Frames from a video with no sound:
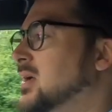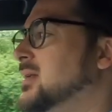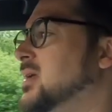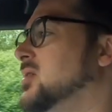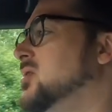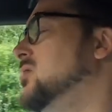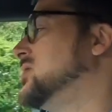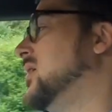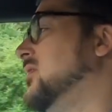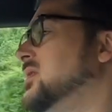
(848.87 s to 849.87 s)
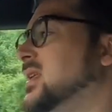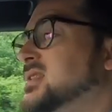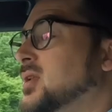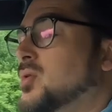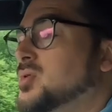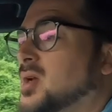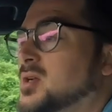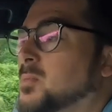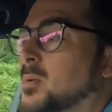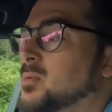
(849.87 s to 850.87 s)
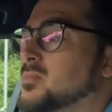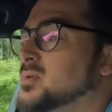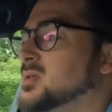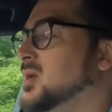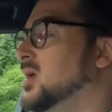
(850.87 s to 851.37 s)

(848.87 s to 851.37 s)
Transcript: Now, the Q7, there's no such problems.